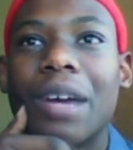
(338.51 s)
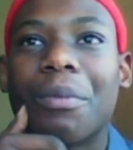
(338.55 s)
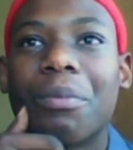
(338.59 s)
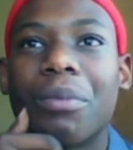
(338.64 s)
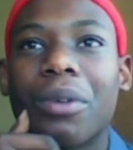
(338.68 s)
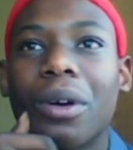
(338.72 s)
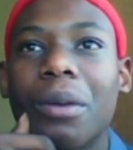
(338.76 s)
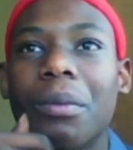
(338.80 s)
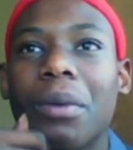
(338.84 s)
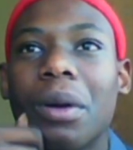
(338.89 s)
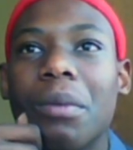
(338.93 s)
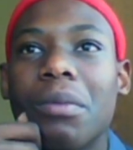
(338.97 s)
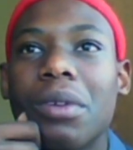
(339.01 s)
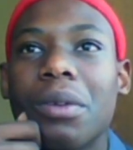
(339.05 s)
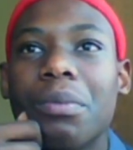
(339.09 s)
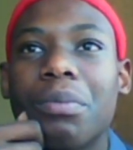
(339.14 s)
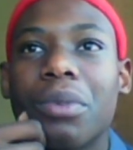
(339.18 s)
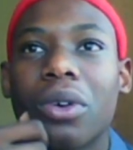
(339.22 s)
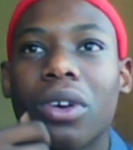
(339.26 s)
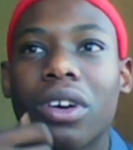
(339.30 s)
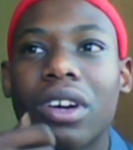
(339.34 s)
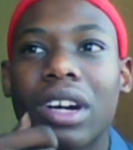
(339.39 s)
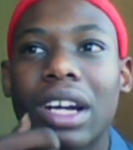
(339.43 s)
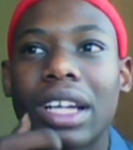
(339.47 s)
Probably
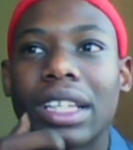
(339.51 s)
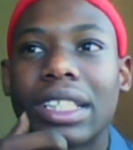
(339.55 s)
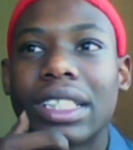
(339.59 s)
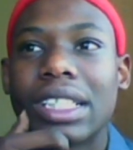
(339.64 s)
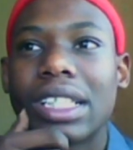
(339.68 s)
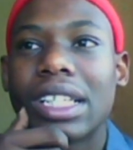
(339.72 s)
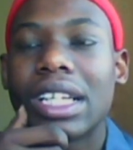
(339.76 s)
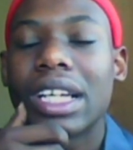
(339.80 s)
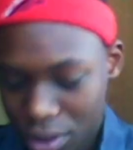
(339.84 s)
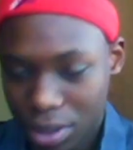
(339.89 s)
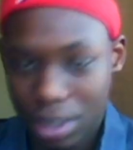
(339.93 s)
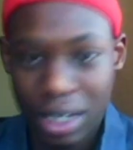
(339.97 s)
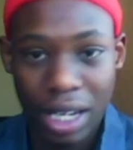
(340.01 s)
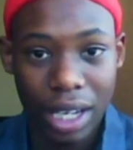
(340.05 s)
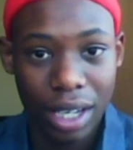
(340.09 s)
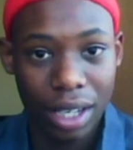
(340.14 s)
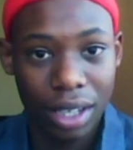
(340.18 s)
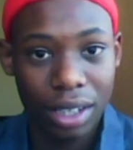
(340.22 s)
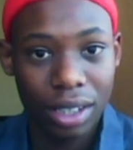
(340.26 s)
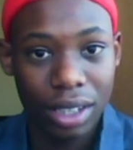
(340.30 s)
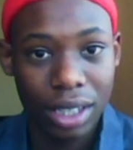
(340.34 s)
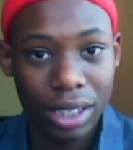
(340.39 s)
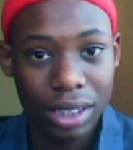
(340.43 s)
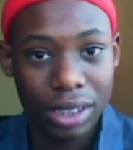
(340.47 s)
procrastinated.
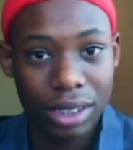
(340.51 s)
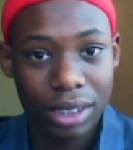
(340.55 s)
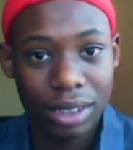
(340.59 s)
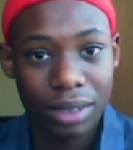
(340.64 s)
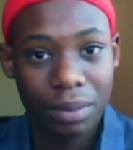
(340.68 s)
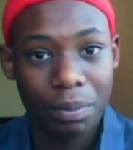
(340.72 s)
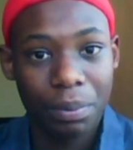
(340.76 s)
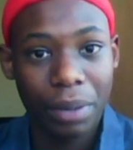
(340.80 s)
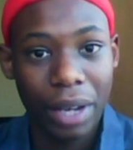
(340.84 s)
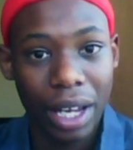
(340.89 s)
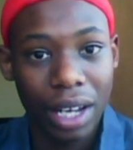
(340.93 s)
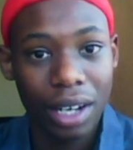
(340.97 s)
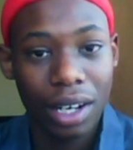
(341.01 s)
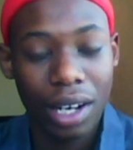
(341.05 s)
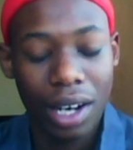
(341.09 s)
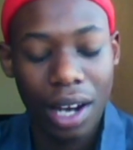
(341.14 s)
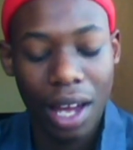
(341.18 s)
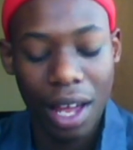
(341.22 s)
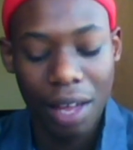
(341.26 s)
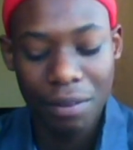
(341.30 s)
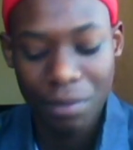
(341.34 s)
Taking this pen,